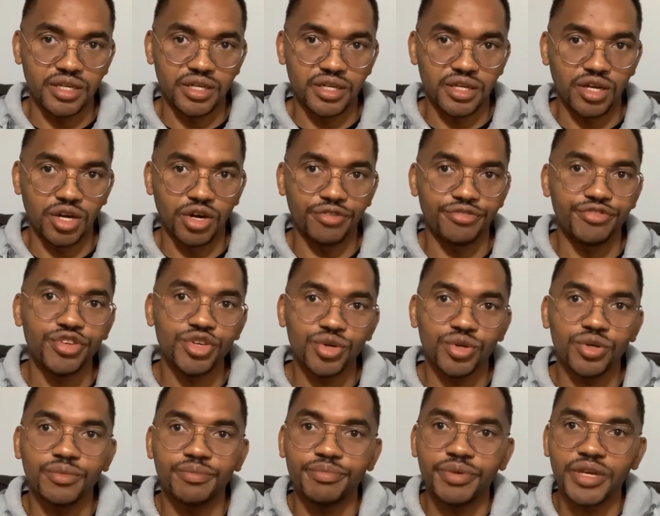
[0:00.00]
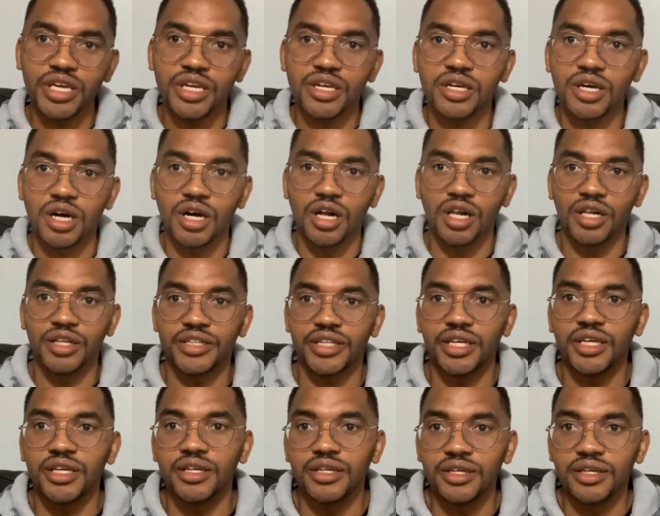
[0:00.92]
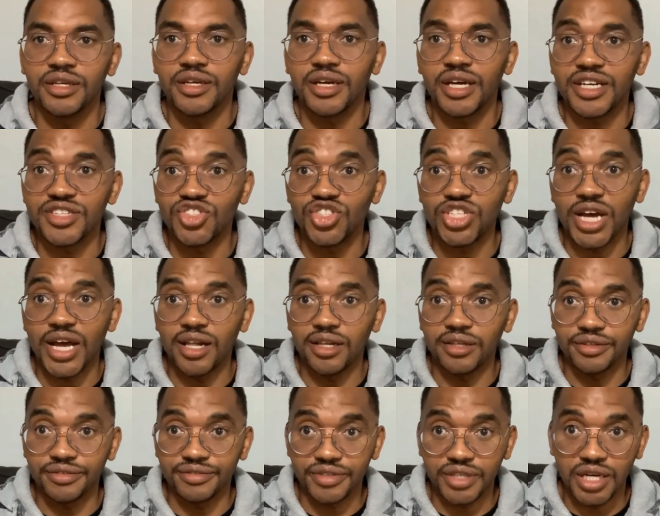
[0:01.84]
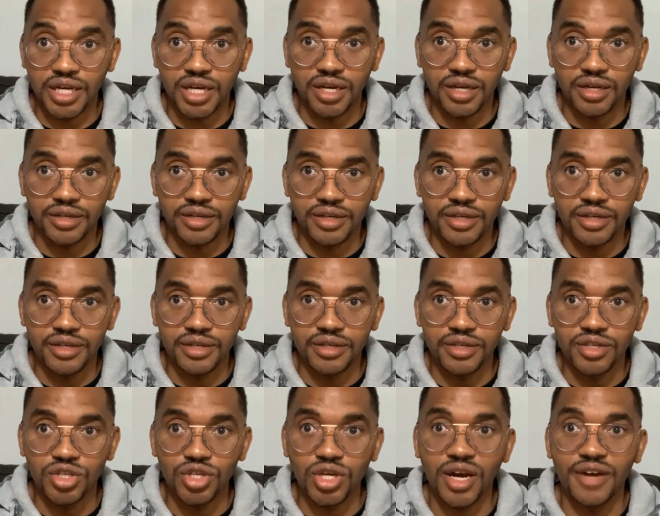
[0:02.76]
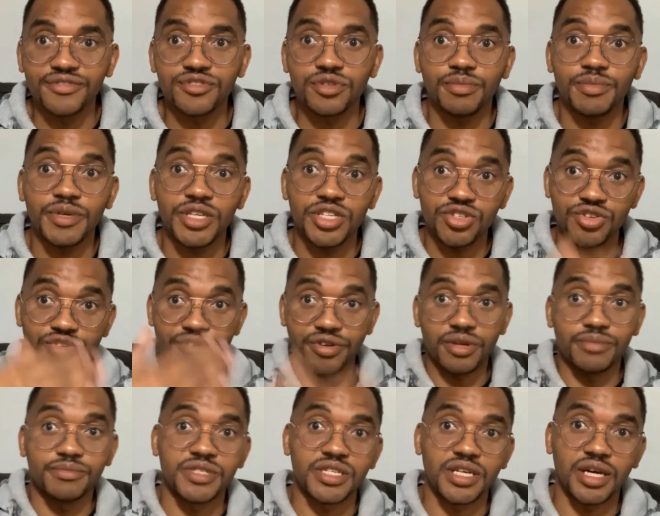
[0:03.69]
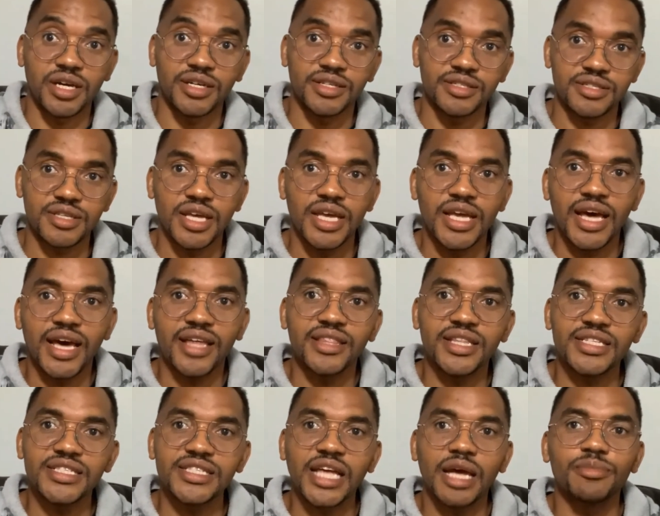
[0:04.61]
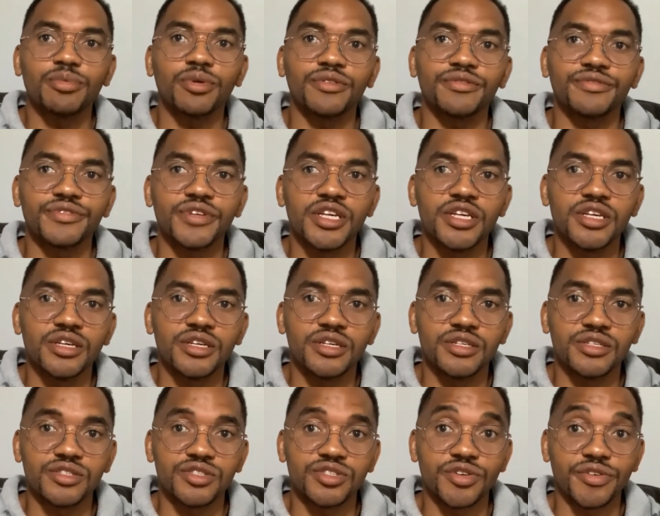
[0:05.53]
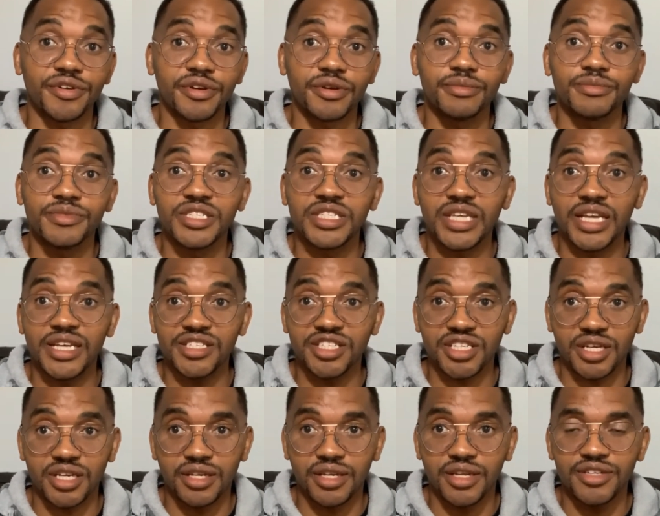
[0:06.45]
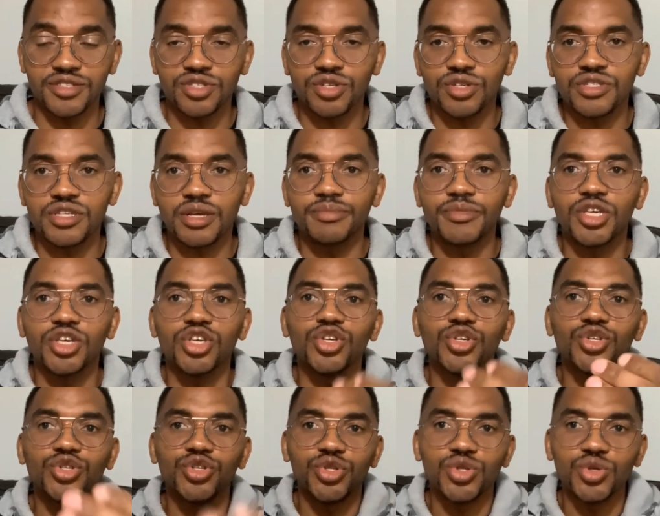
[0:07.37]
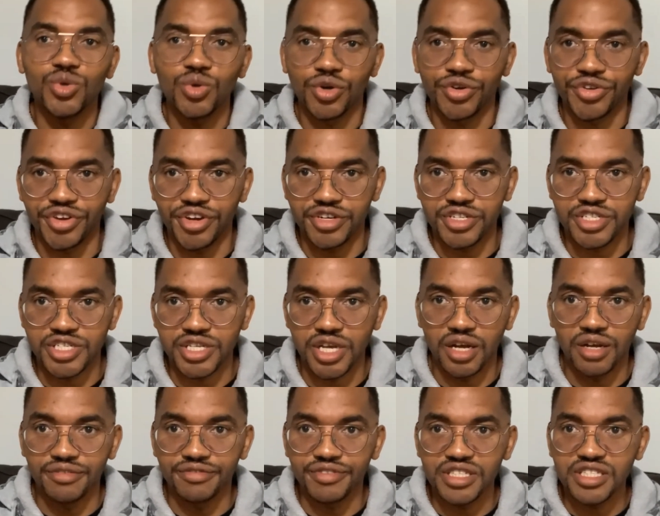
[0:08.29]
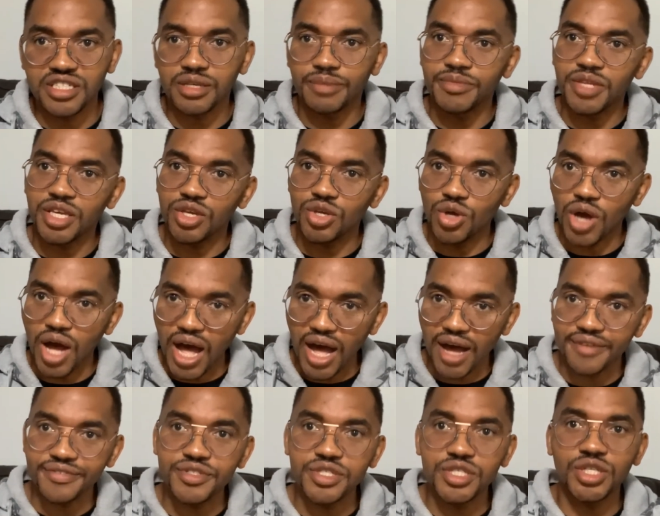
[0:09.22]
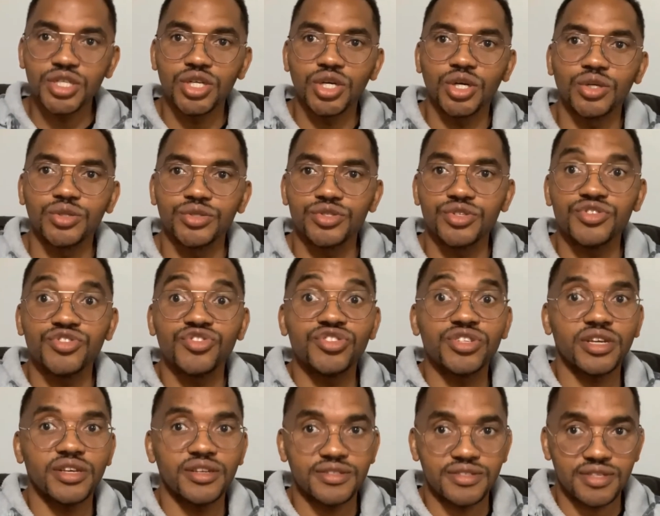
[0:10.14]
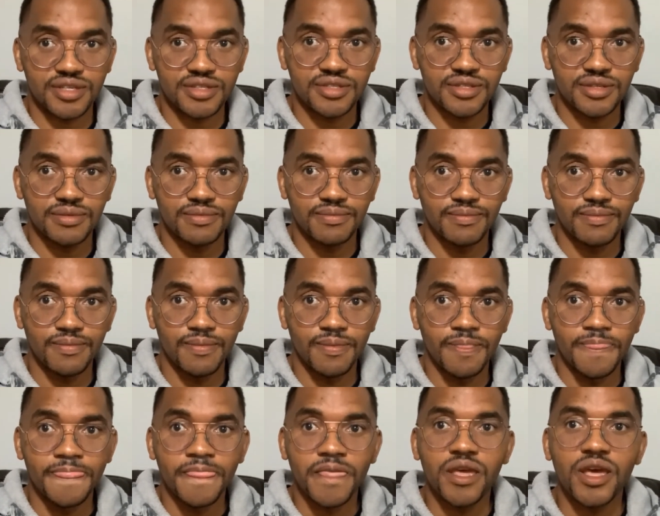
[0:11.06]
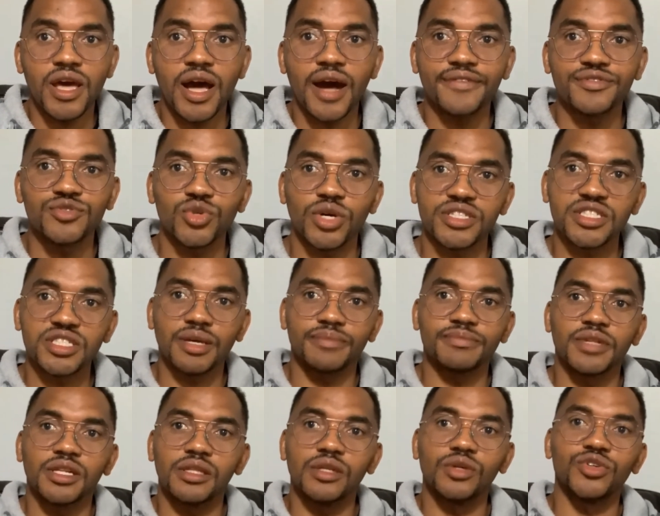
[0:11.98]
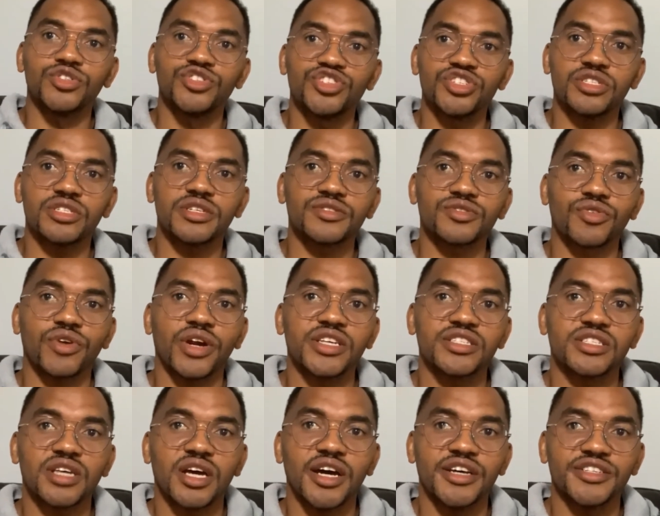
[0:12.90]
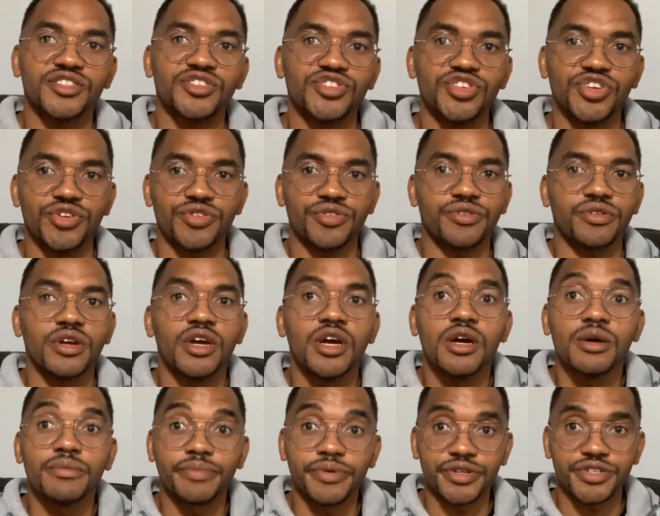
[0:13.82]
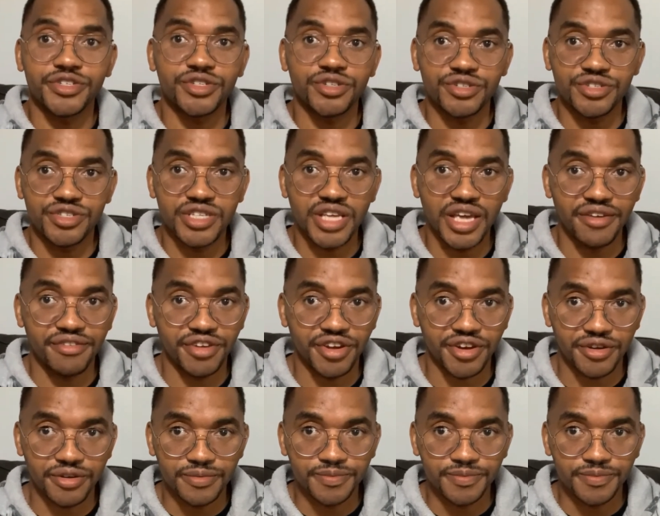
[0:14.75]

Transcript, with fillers: of you being called a child of God. You have to be circumcised. And this type of circumcision is not something you do on yourself. It's something you have to go to Jesus. You have to accept the Lord Jesus Christ as your personal savior